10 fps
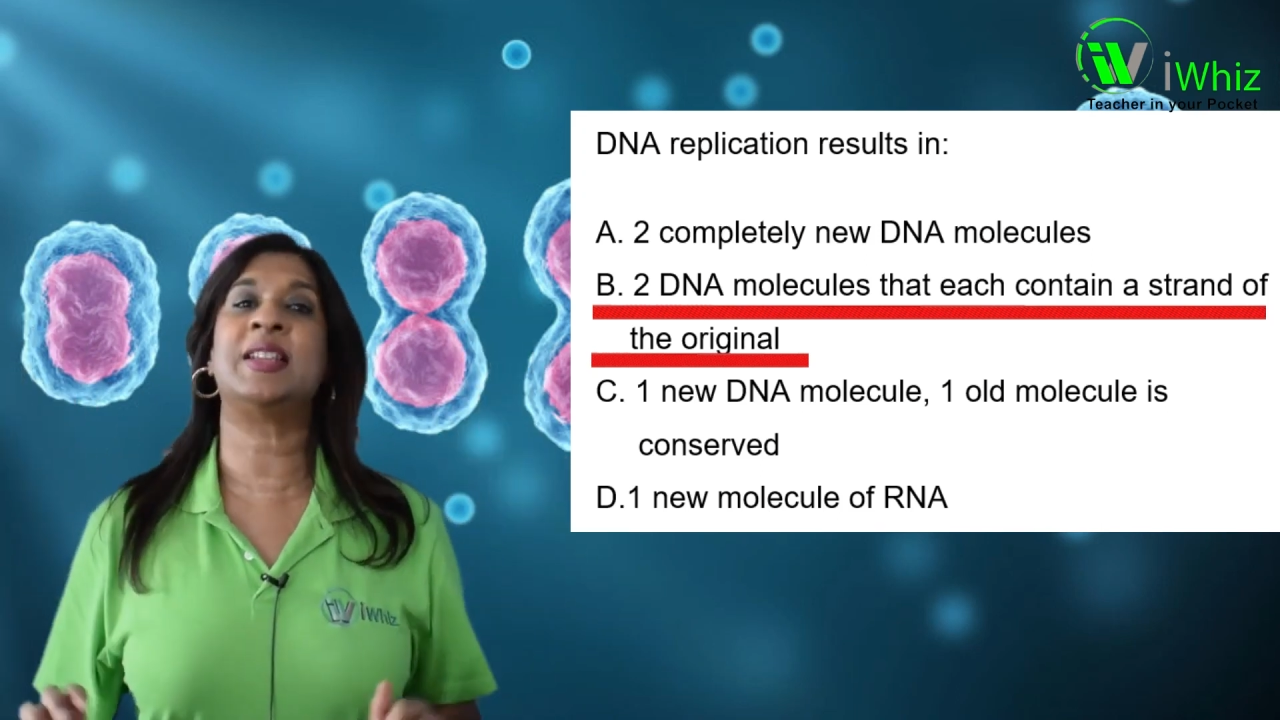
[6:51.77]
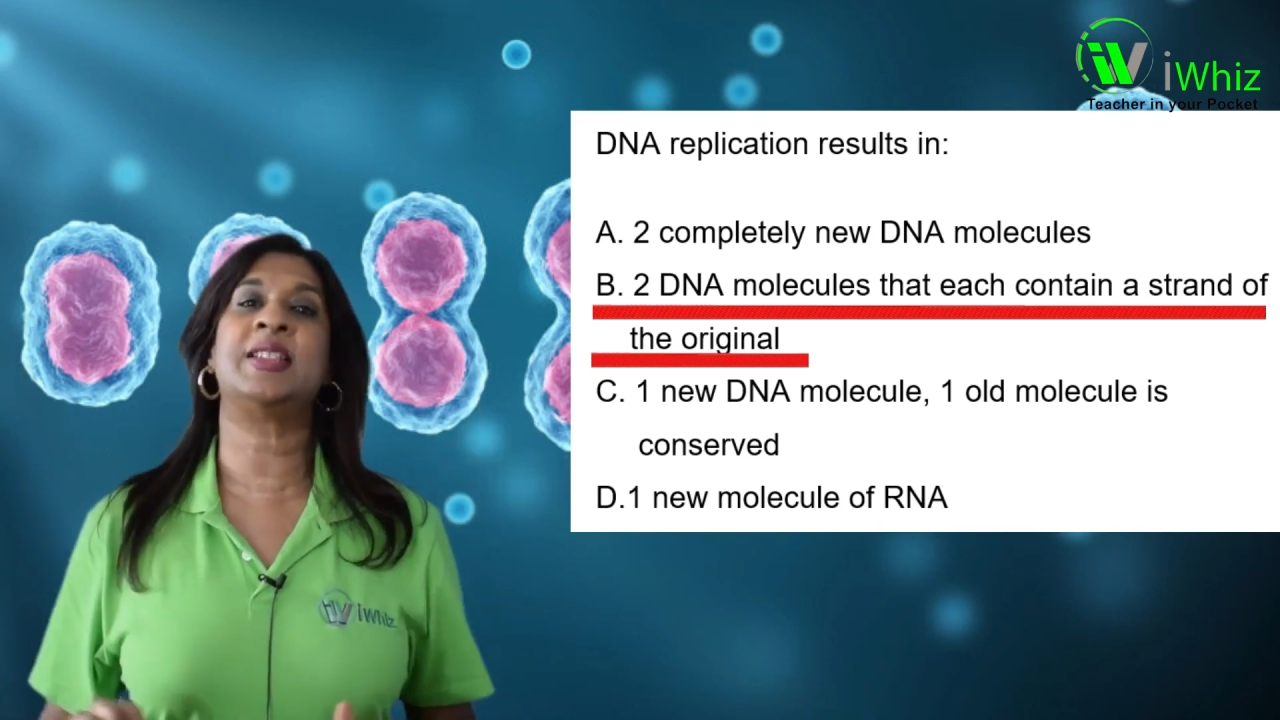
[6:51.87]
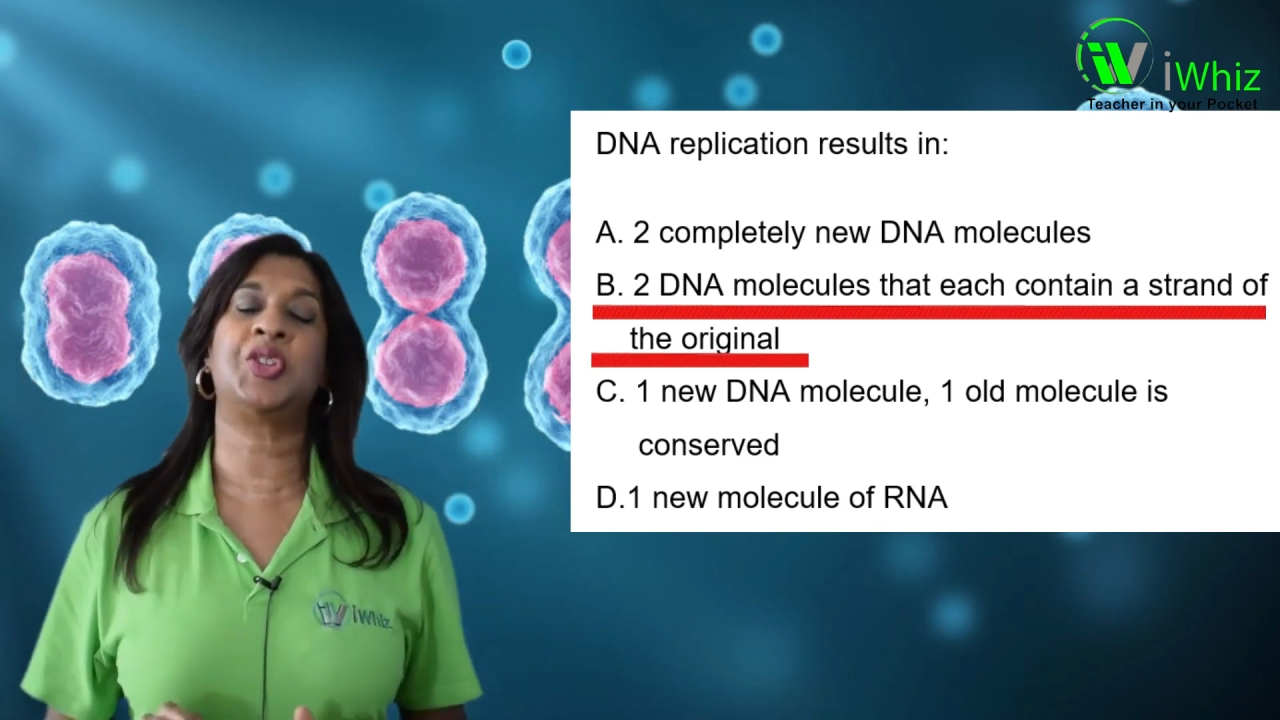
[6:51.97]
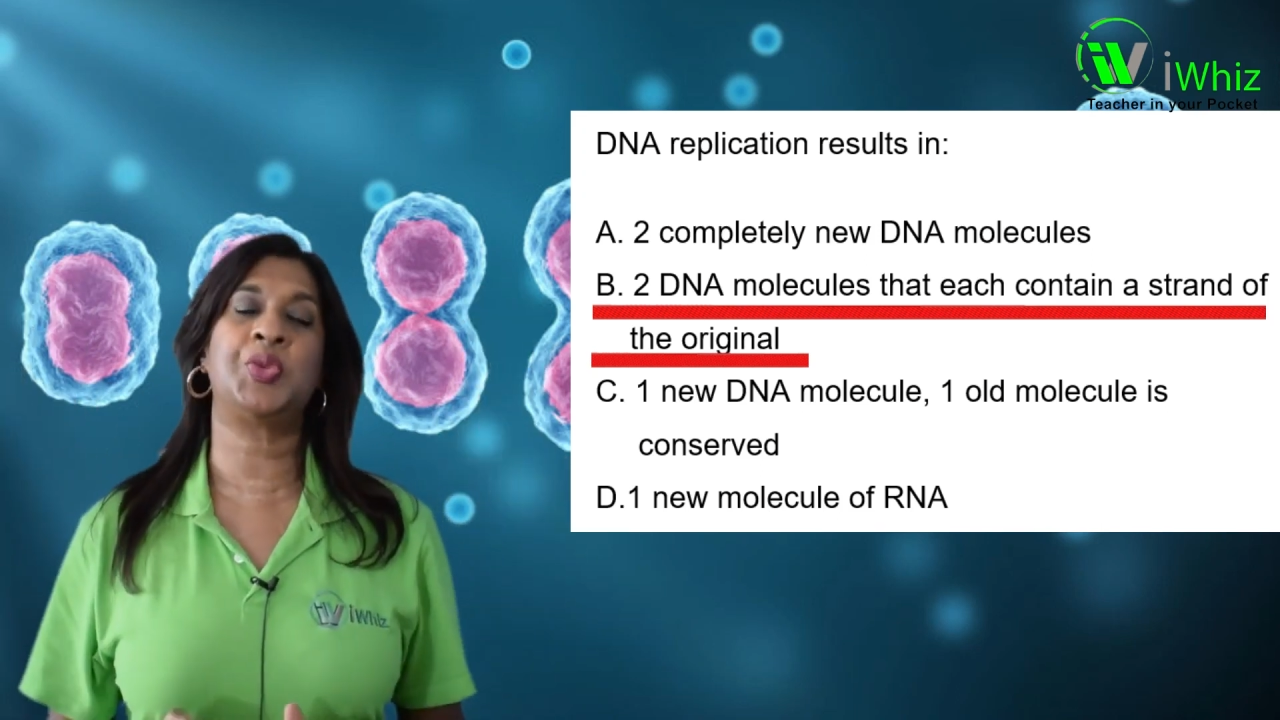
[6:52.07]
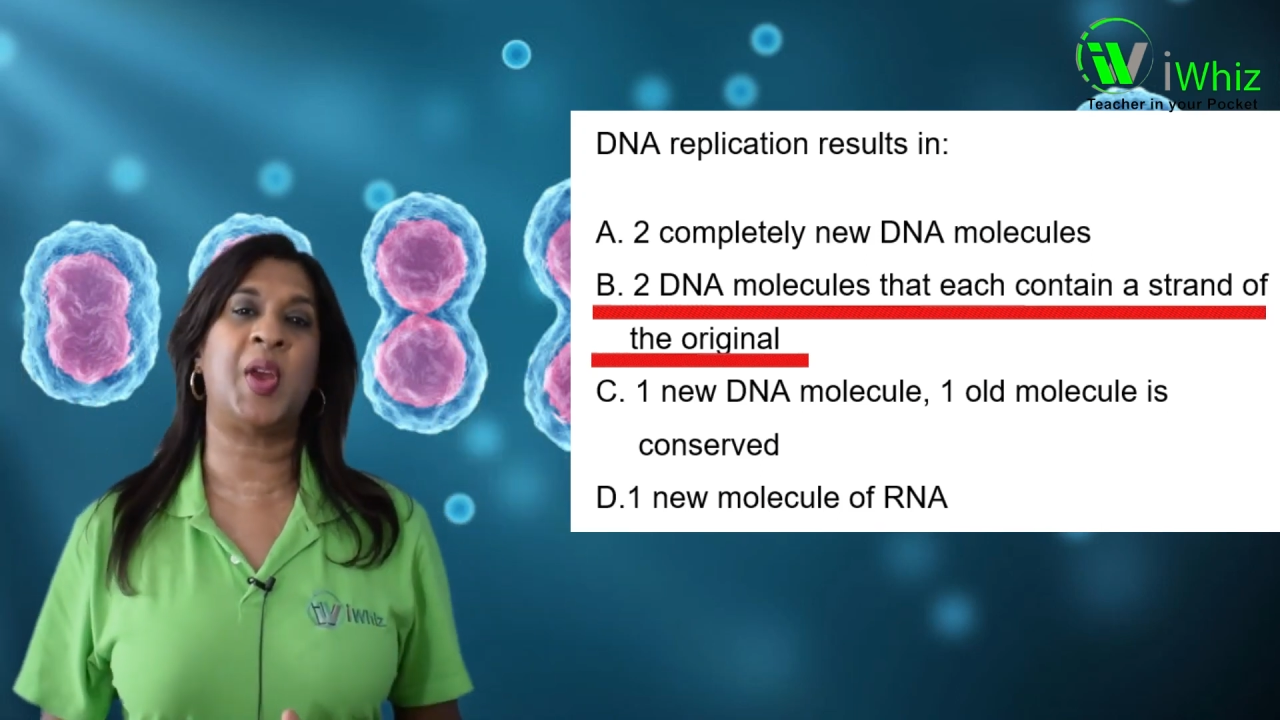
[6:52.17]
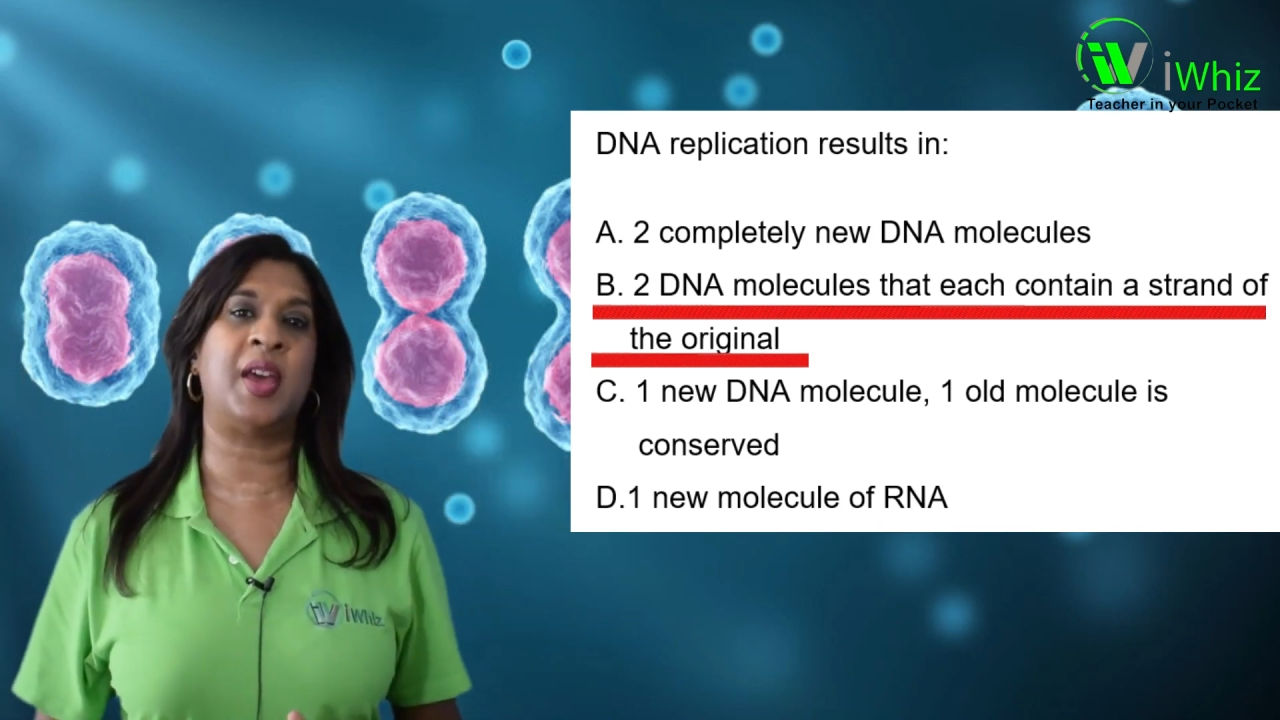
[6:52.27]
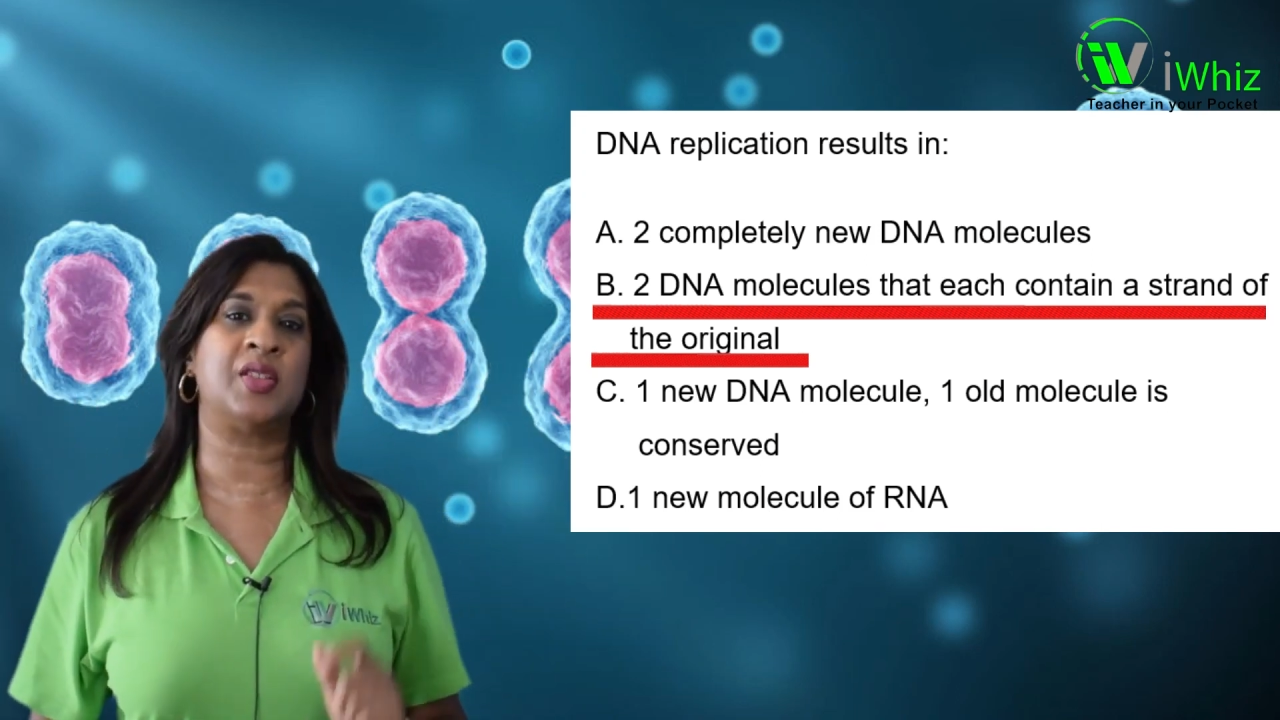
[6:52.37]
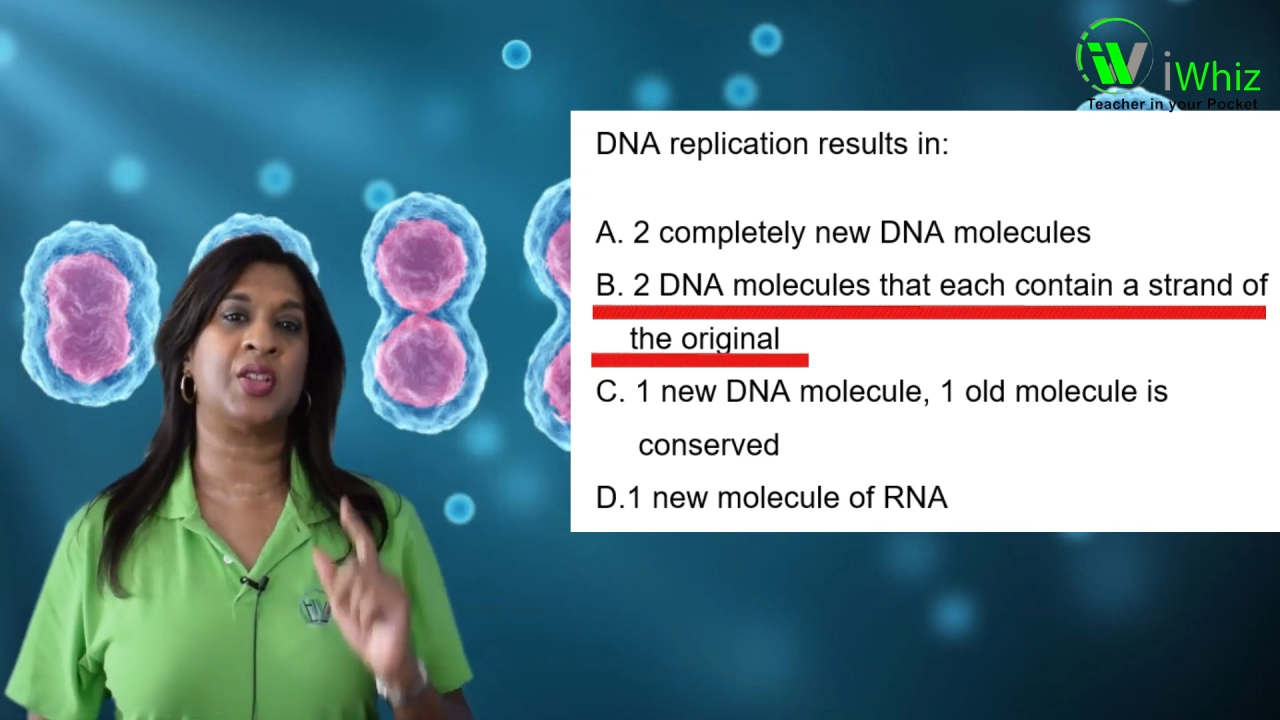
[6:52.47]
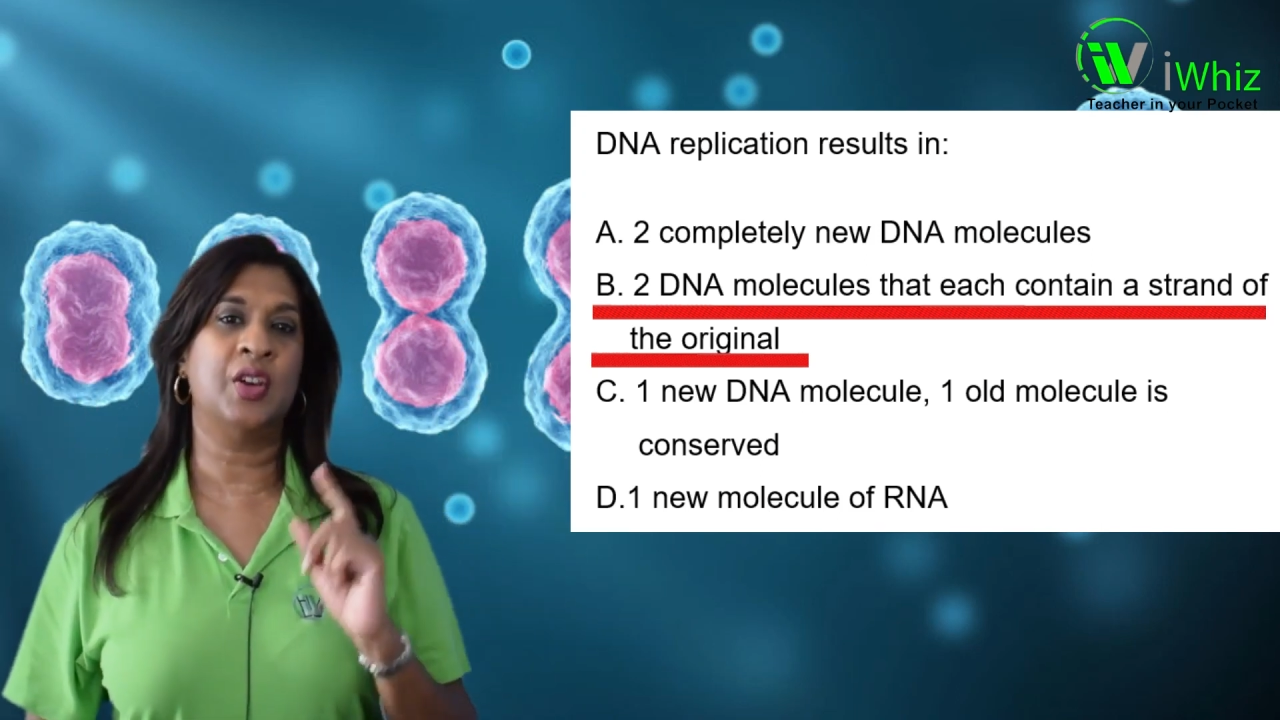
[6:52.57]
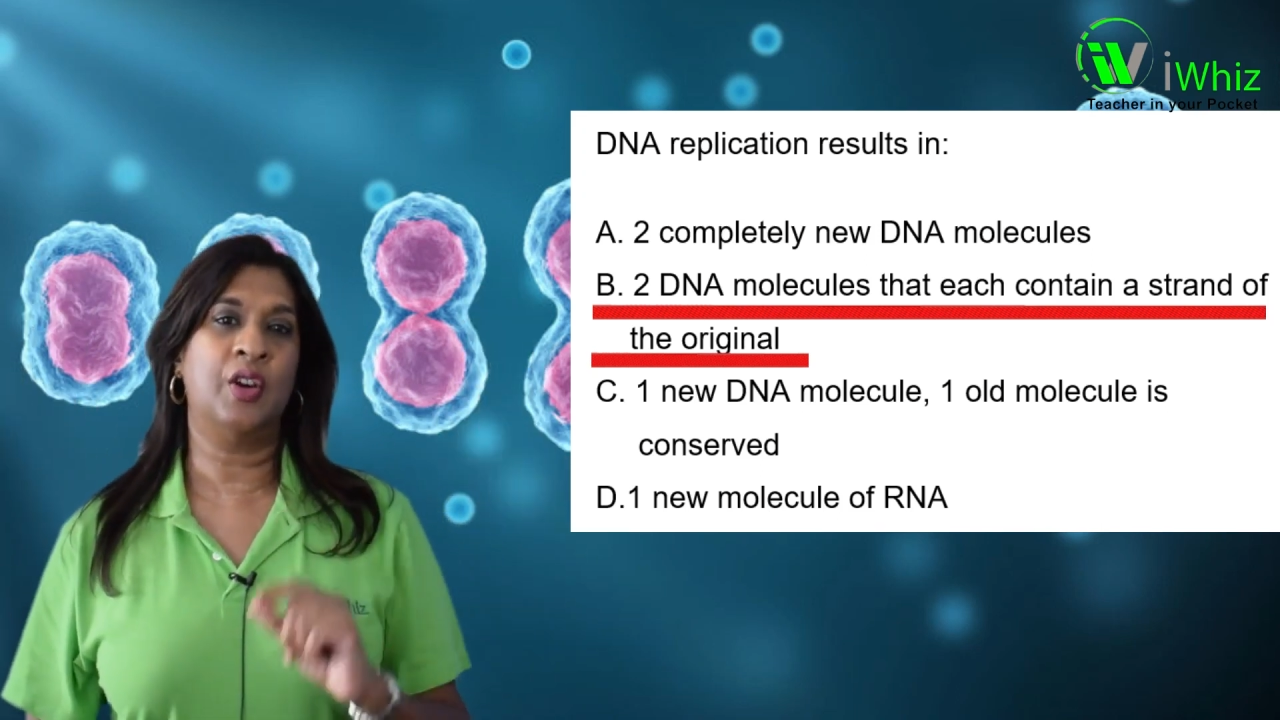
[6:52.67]
a
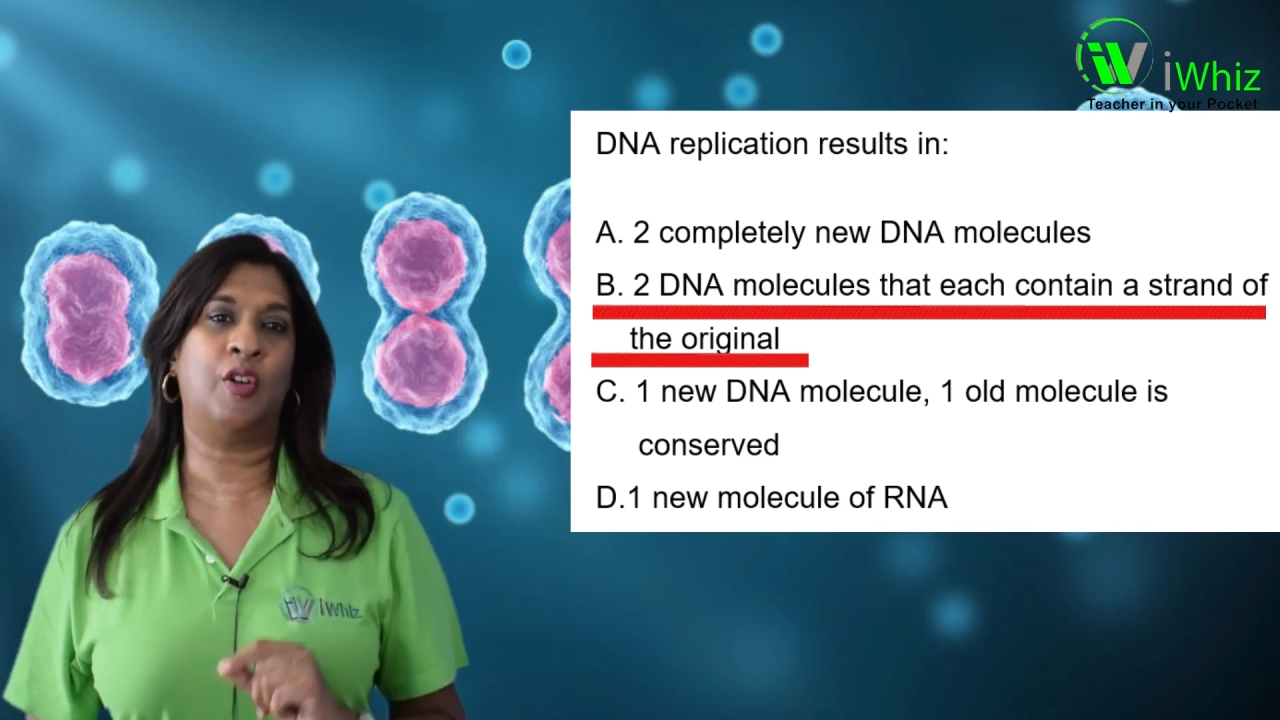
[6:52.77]
strand